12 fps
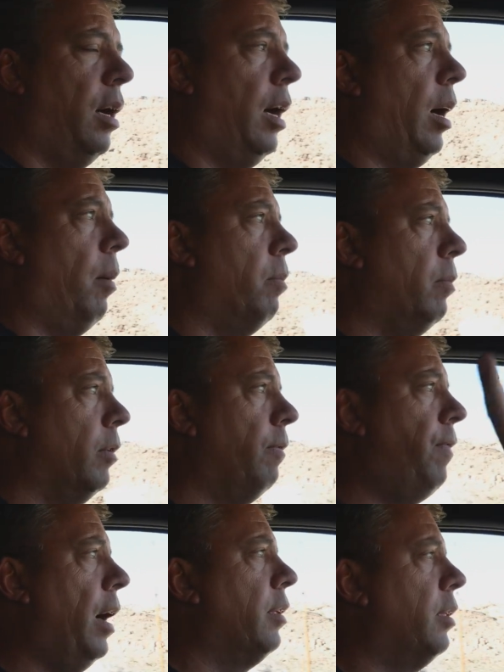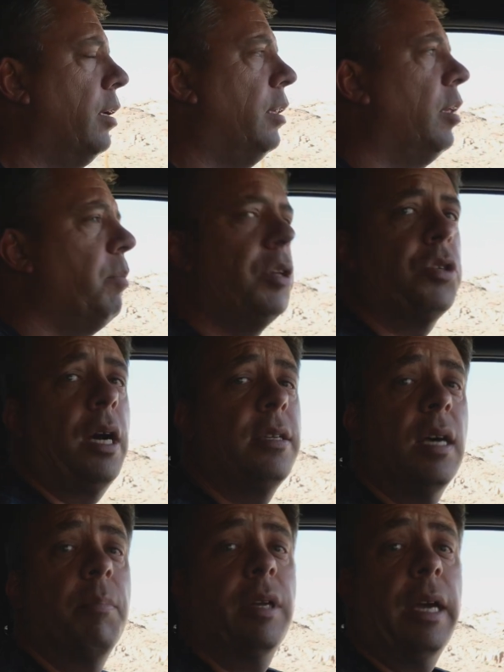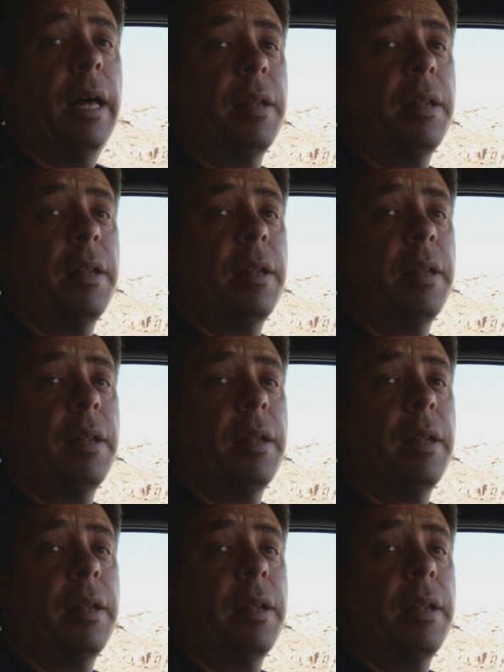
Um, finally, let me try something